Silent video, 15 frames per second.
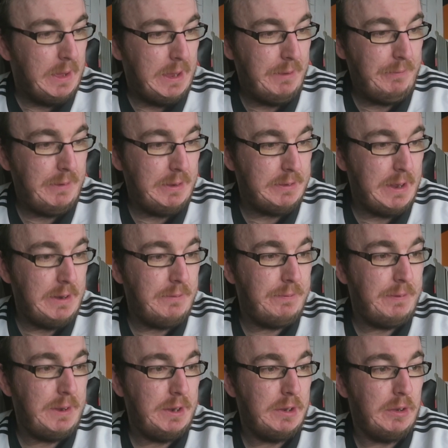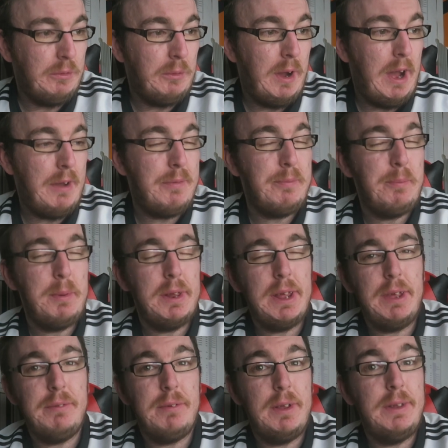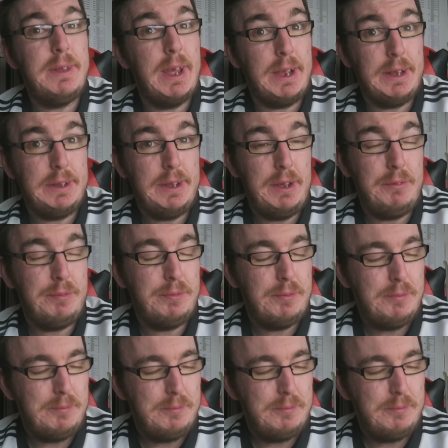If it's anything what I believe negative,